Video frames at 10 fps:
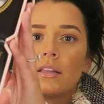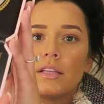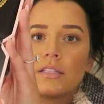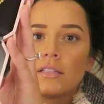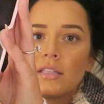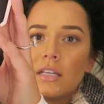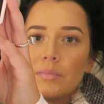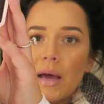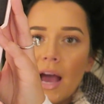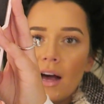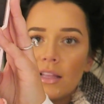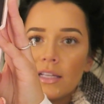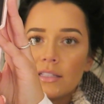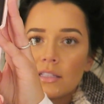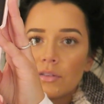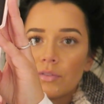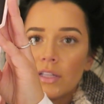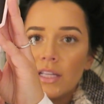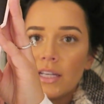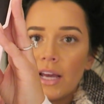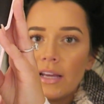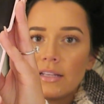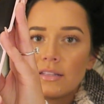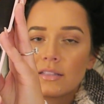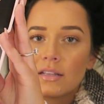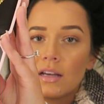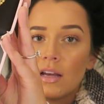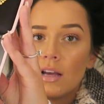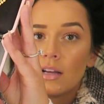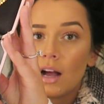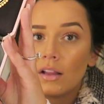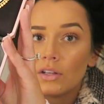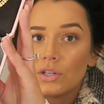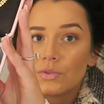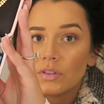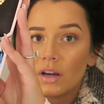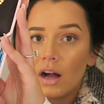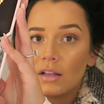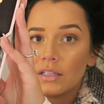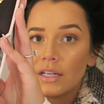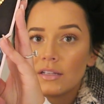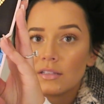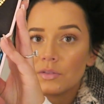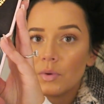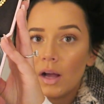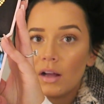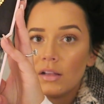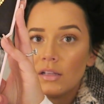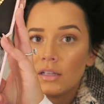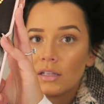this is the palette. Really nice colors for the holidays as well.